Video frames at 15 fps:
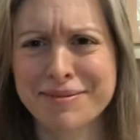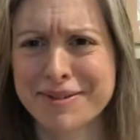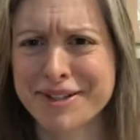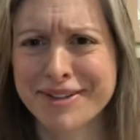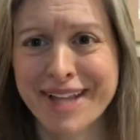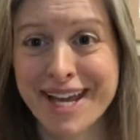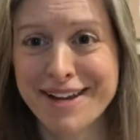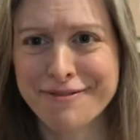
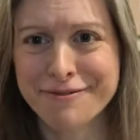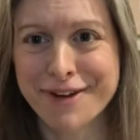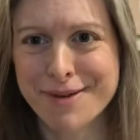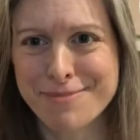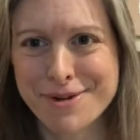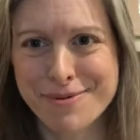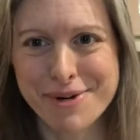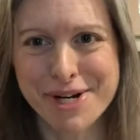late
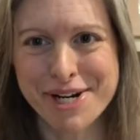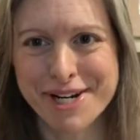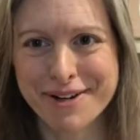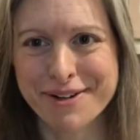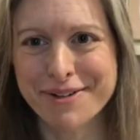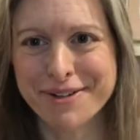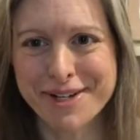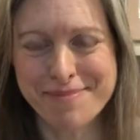February,
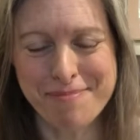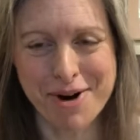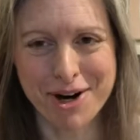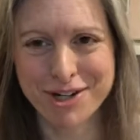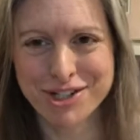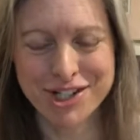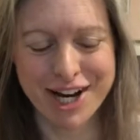early March.